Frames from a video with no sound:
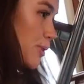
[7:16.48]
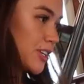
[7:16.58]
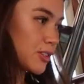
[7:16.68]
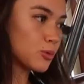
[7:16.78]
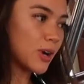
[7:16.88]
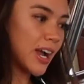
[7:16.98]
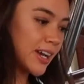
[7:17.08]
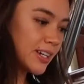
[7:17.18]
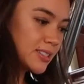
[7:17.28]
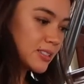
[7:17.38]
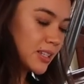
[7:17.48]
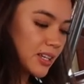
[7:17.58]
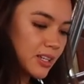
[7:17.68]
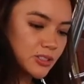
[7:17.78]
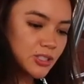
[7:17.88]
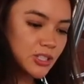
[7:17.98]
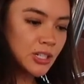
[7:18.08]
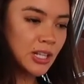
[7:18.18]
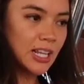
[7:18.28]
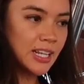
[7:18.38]
regular rags to
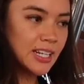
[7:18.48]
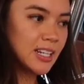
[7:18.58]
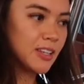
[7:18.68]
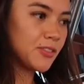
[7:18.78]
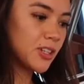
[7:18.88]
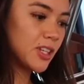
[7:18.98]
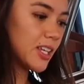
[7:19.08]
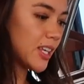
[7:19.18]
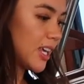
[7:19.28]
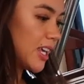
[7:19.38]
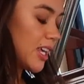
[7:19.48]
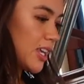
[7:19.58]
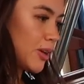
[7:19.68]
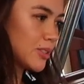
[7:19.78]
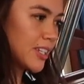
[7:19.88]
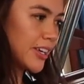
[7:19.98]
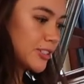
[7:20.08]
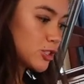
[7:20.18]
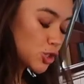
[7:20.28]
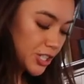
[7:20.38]
clean and I feel like it was kind of
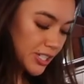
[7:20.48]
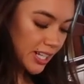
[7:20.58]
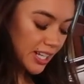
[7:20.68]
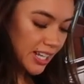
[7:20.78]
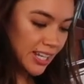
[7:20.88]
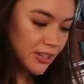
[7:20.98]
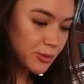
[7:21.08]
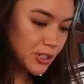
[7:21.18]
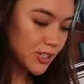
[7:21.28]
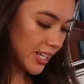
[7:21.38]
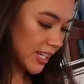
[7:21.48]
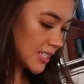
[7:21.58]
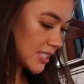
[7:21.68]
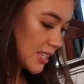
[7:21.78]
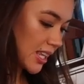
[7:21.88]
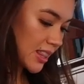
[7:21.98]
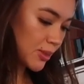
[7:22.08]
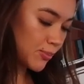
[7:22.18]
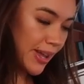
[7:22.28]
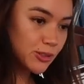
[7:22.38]
streaky. I didn't realize that
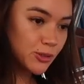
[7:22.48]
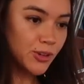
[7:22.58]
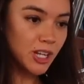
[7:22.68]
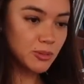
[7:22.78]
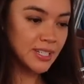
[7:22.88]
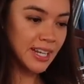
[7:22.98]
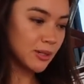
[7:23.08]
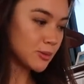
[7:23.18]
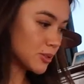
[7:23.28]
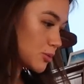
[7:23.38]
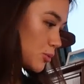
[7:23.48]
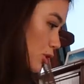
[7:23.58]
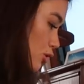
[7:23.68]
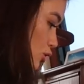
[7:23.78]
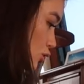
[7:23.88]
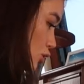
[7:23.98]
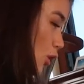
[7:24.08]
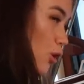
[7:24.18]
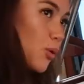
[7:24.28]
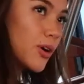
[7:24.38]
microfiber towels work
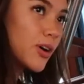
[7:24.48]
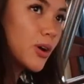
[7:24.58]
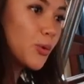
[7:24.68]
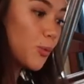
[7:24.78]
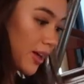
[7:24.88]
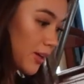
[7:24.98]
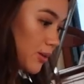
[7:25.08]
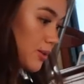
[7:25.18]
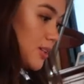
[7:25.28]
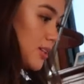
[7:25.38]
so well.